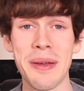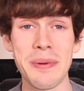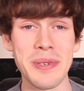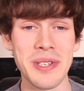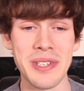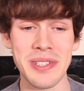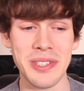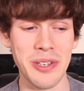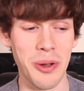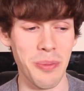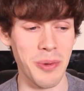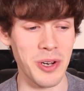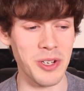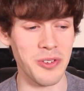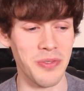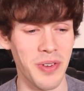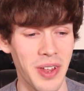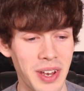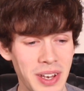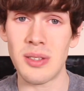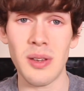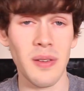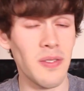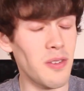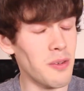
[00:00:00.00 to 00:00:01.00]
It was just so much
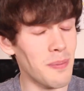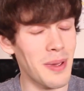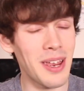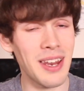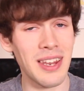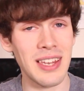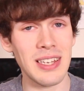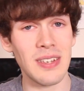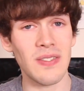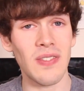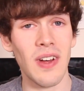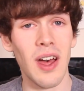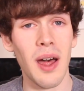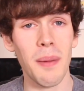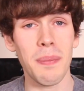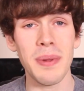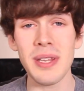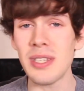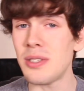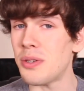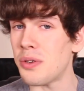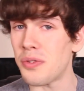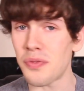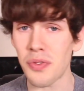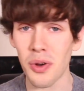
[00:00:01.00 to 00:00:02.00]
fun. So if you made it this far,
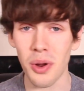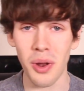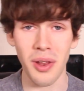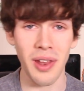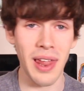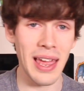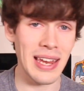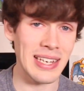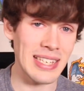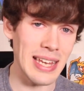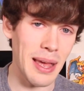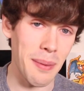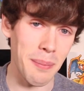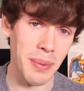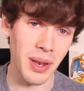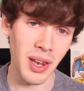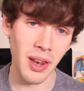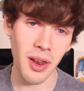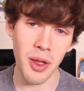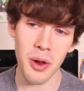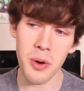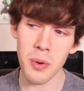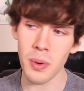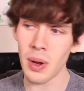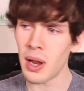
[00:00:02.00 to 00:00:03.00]
please do throw a like down
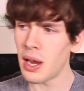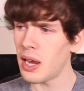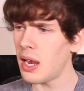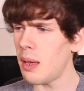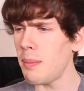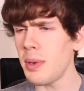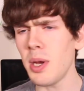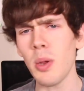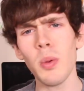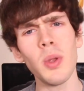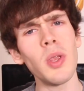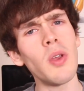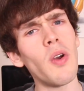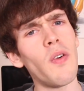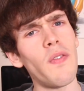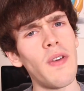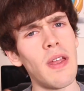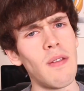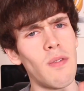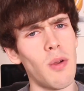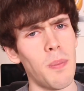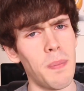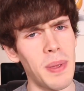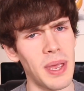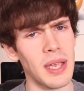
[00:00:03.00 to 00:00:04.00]
below. Let me know what your
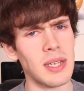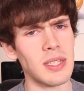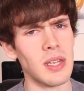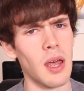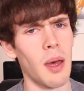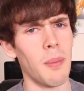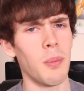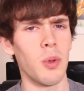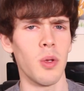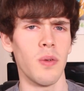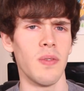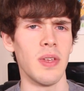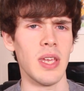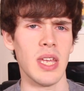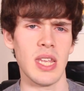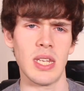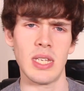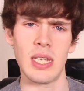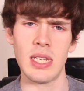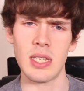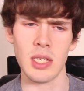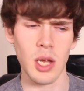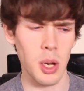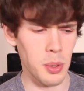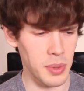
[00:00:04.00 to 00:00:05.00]
favorite Pixar movie
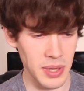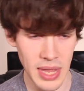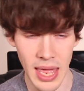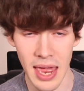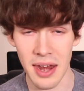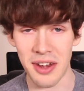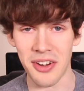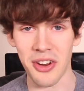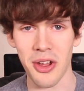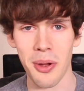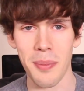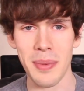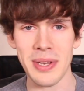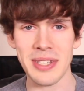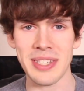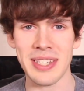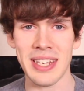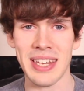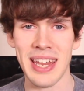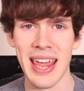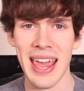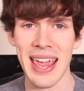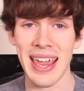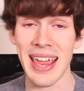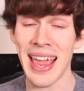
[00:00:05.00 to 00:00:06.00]
is. Let's go with that in the comments
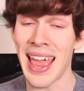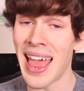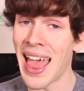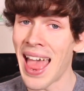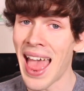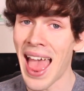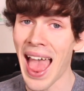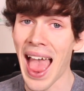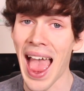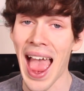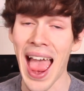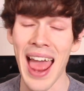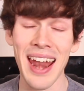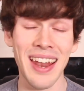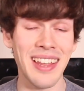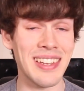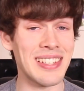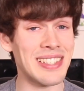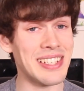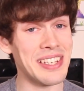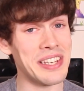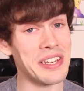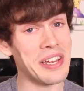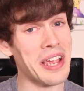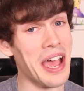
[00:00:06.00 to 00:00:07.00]
today, and I'll
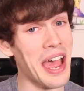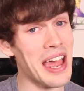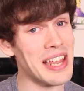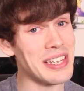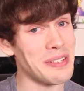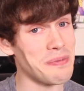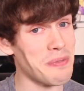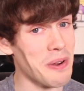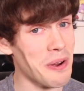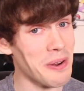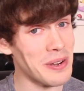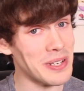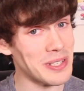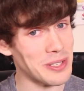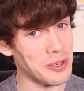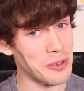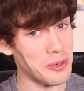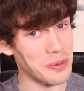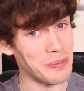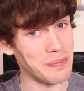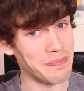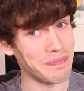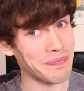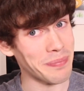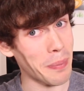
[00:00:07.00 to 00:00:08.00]
see you guys very
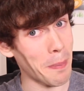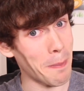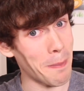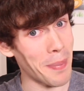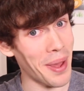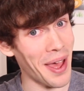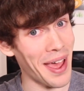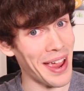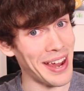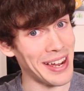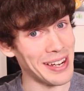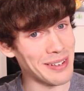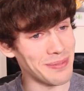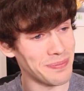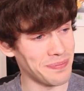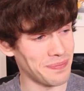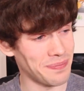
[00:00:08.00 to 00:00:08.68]
soon. Bye.